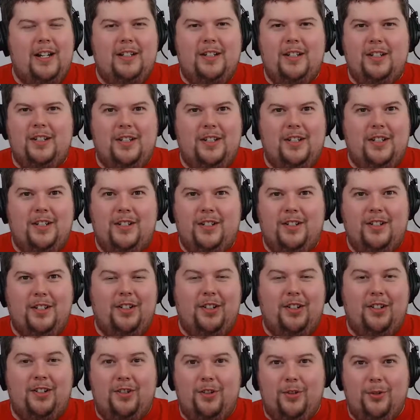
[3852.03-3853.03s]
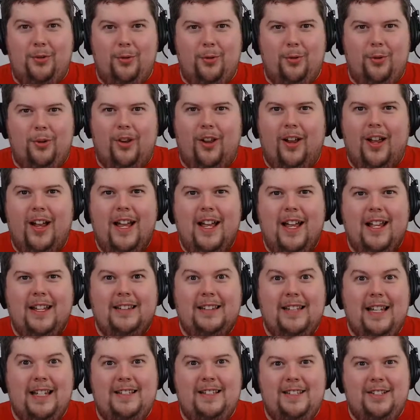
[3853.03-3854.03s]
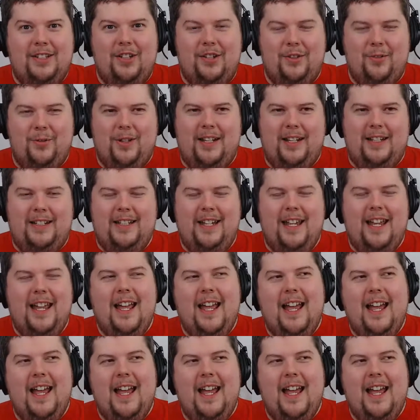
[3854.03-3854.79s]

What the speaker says: to duel. Let's do it.